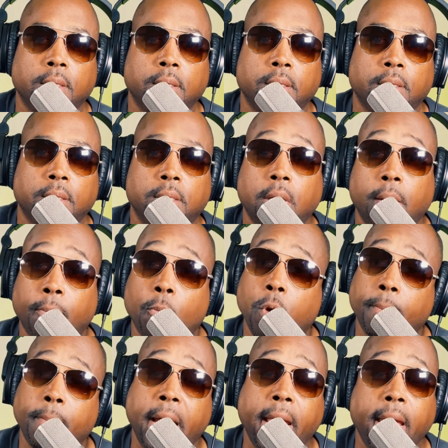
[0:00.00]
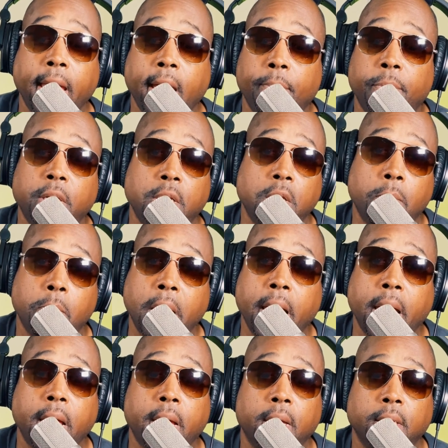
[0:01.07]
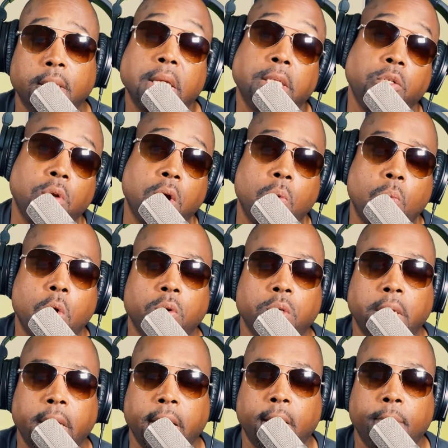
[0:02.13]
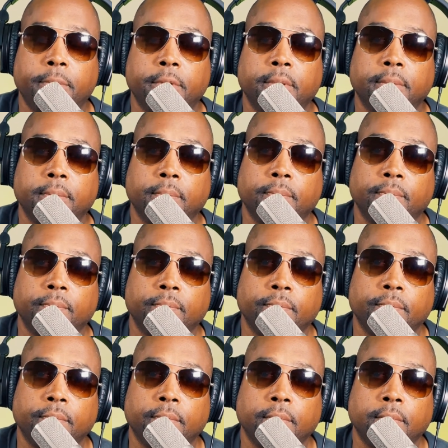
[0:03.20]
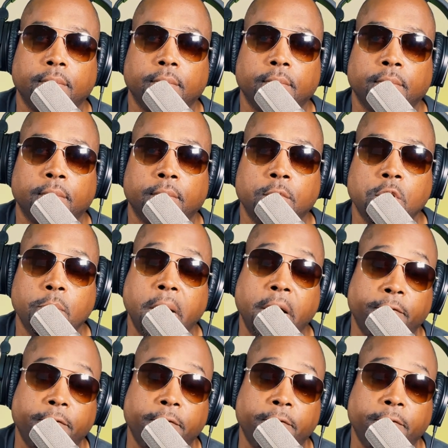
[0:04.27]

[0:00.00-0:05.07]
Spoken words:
something might happen in your mind that you don't want to happen. You might